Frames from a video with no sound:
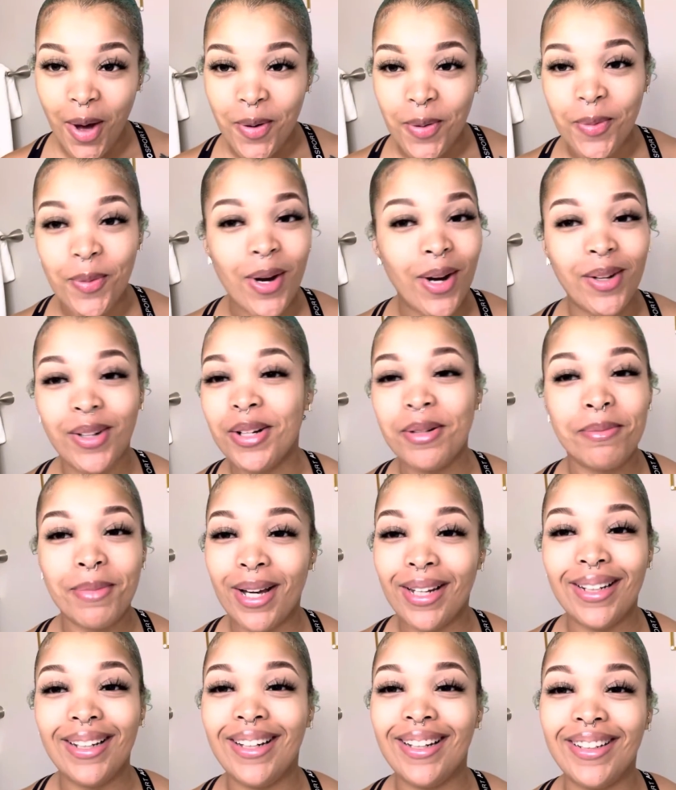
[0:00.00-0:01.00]
Welcome,
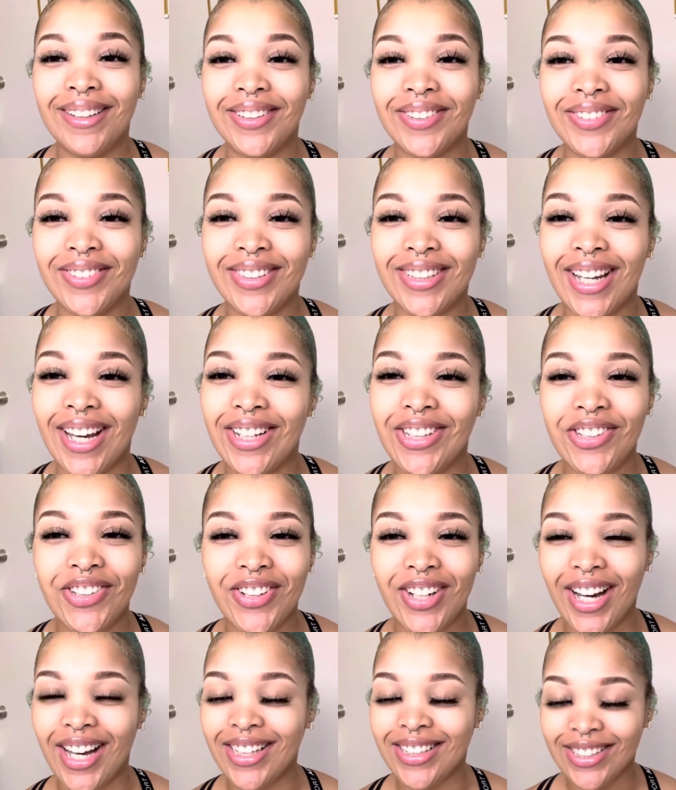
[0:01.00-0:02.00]
my loves. As
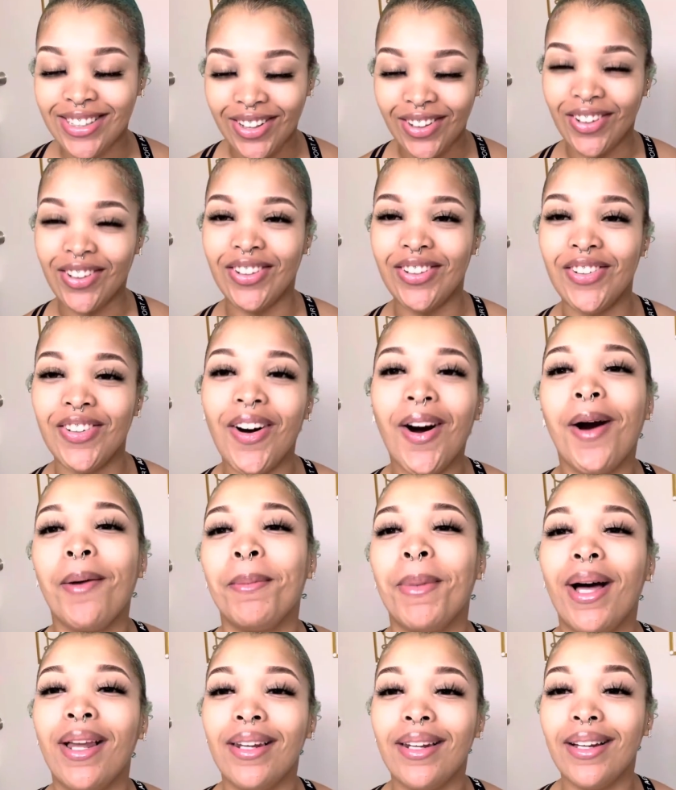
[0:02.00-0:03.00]
you guys know, you are
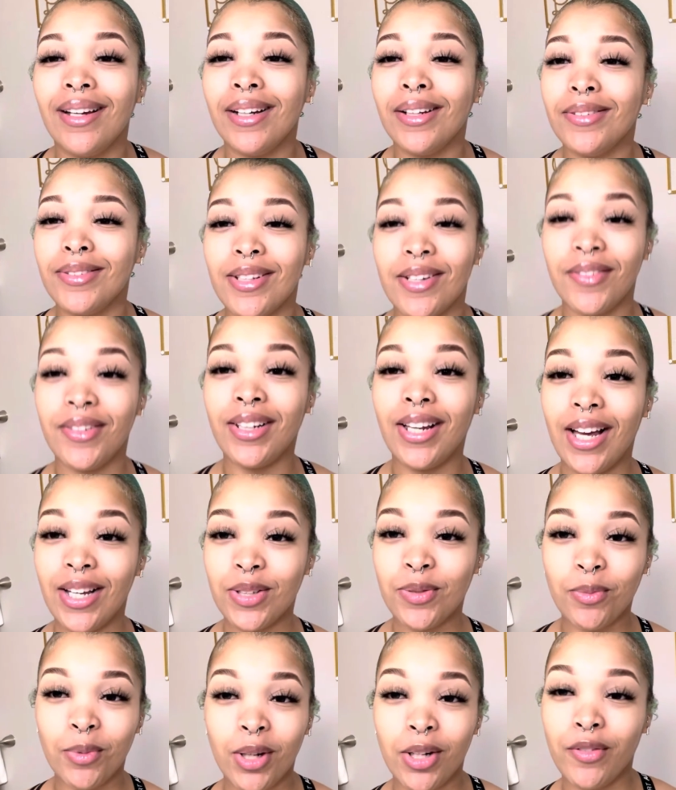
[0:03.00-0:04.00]
my loves, every
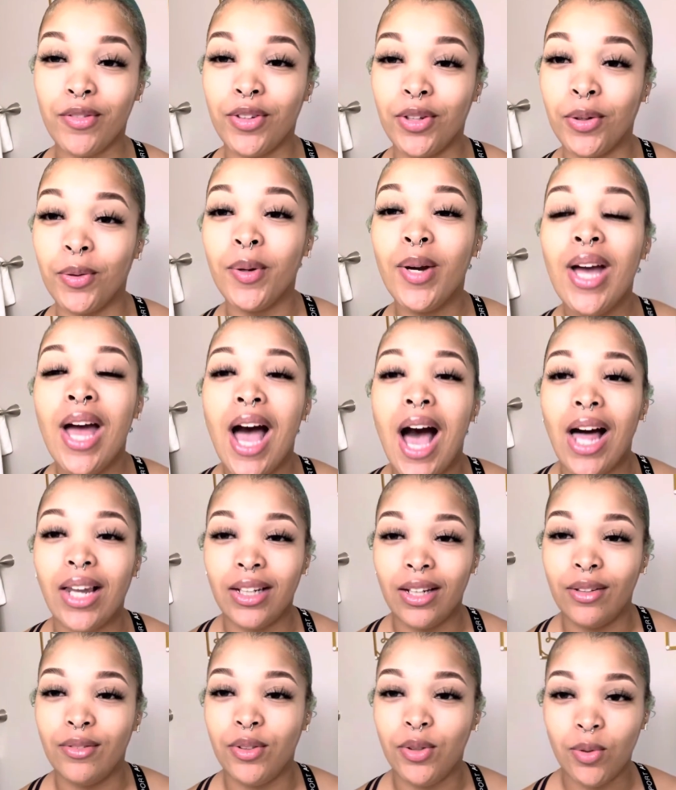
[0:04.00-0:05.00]
last one of you. I
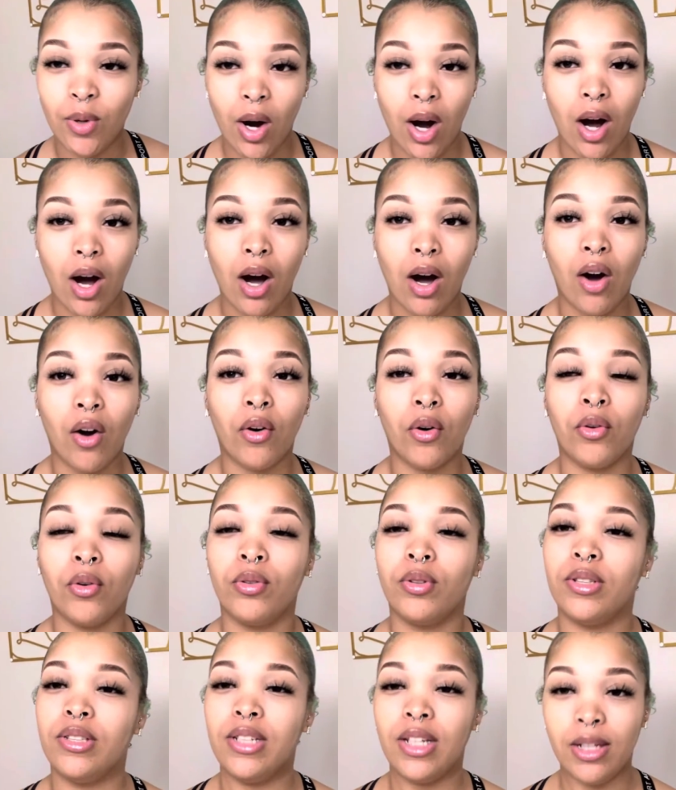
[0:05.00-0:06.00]
love you
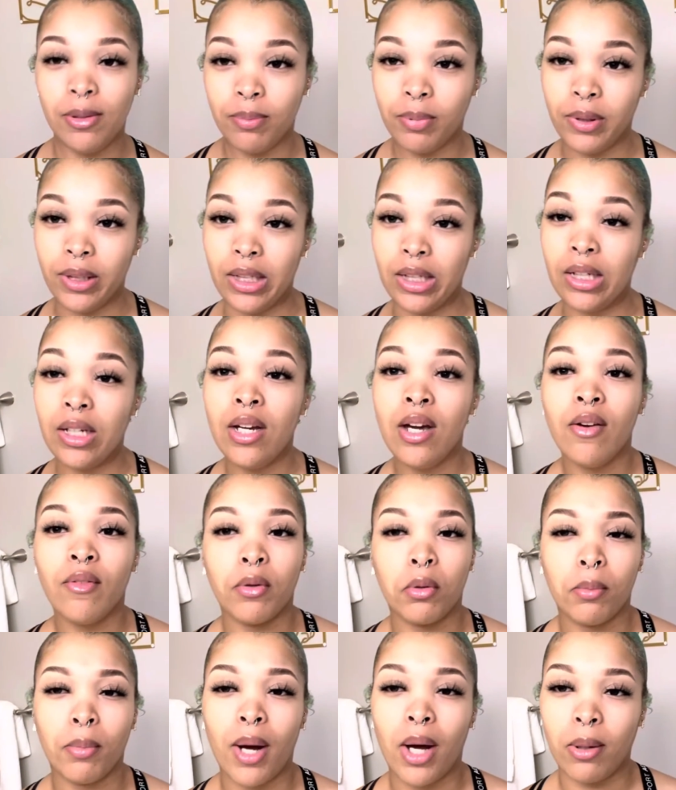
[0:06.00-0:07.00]
all deeply
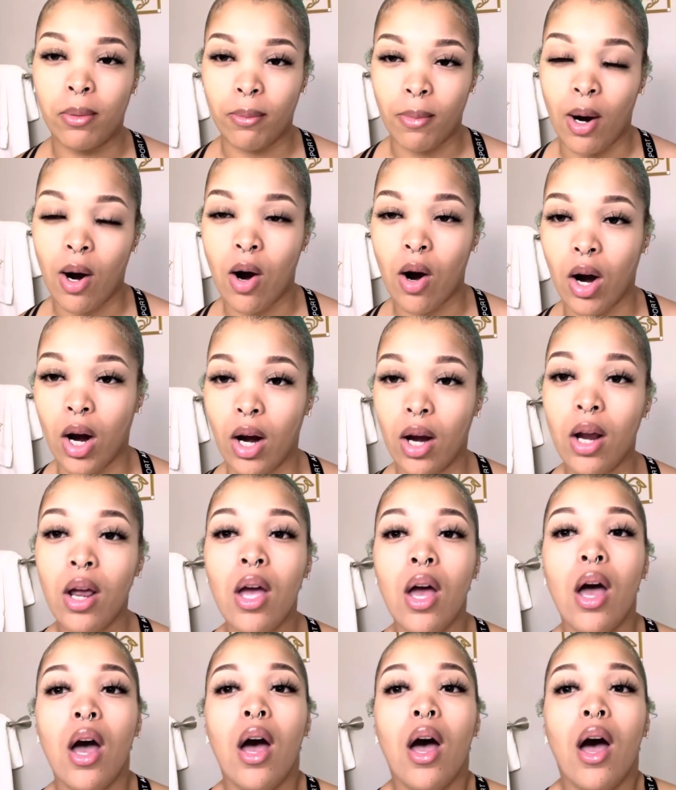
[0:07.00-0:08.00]
from the bottom of my heart
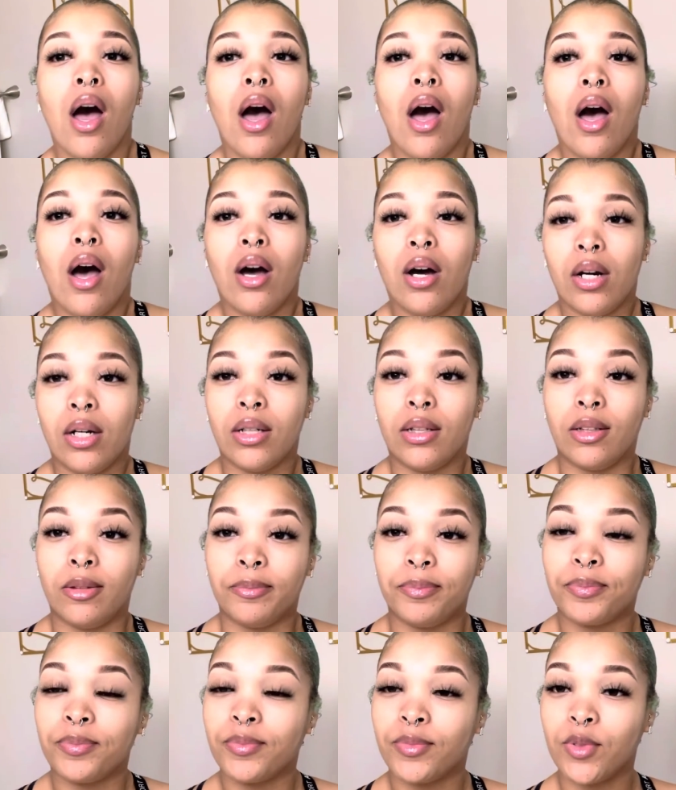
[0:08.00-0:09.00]

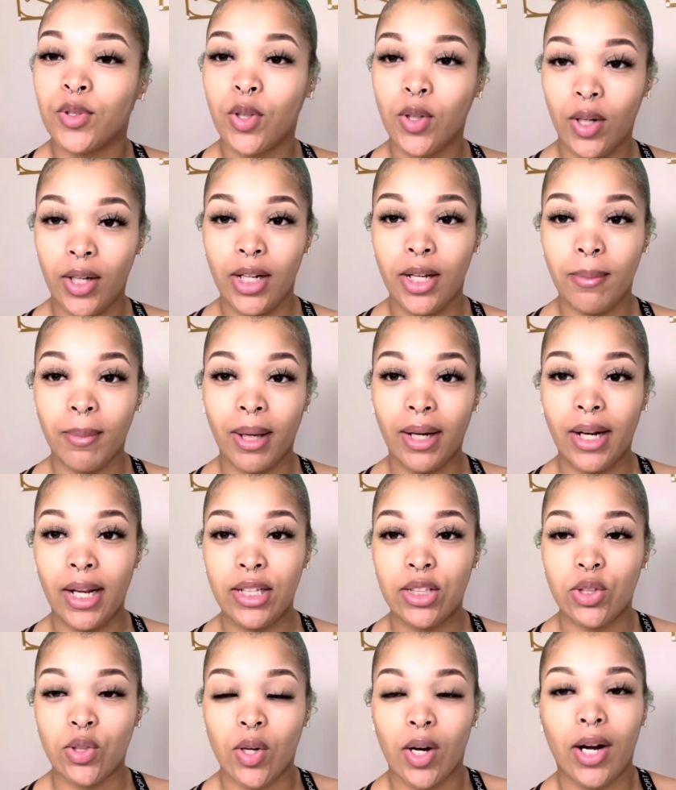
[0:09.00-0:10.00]
um going to get my
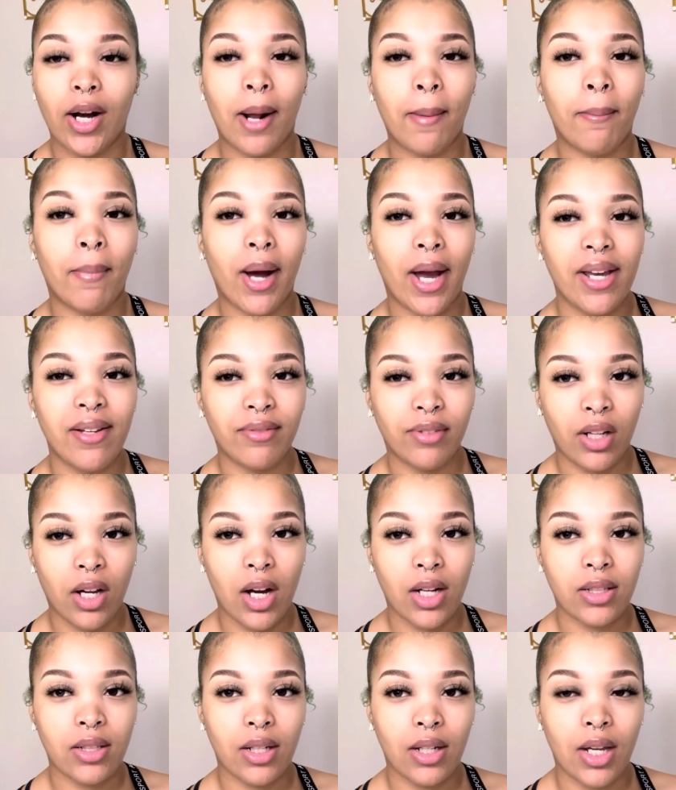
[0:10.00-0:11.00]
day started i might
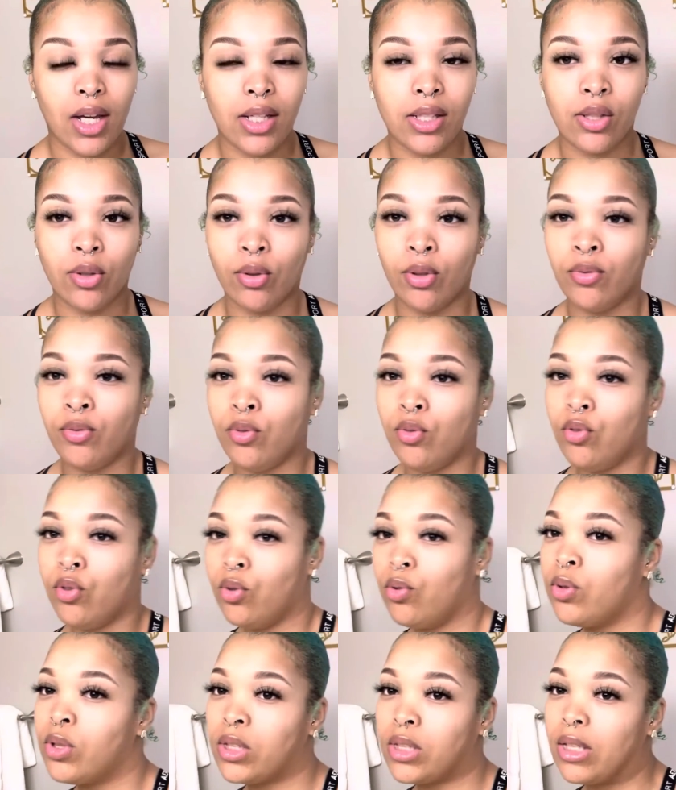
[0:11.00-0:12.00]
vlog today so if you
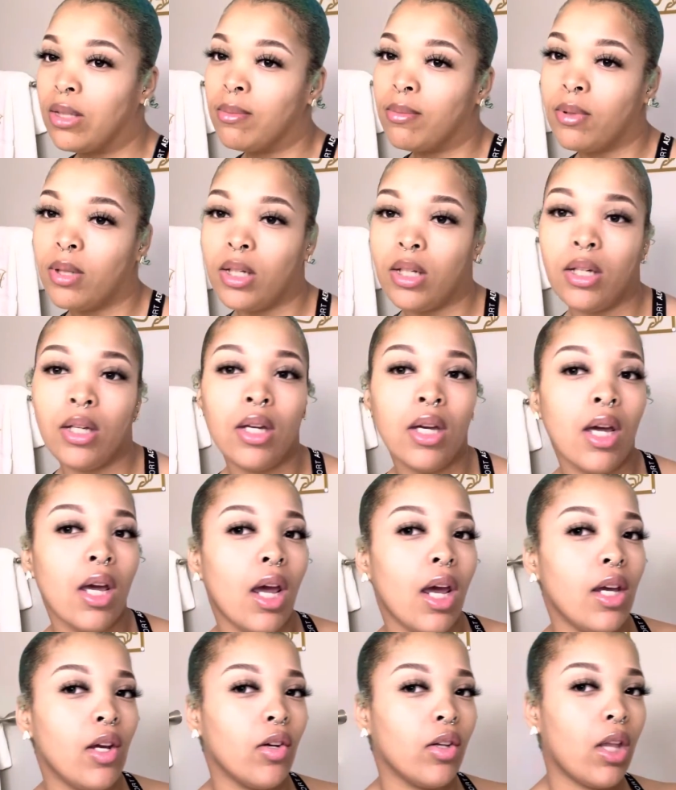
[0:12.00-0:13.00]
do see me
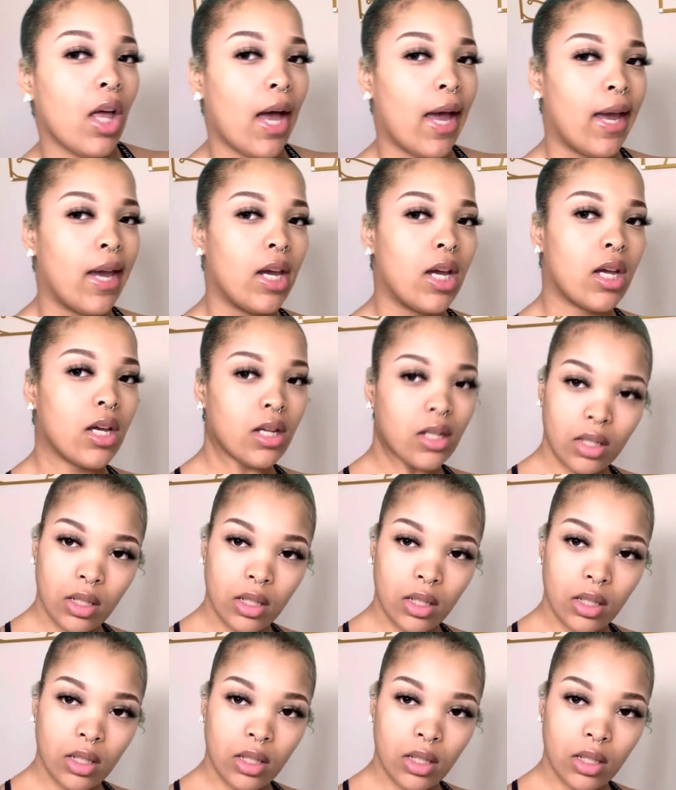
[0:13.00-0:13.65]
and you're like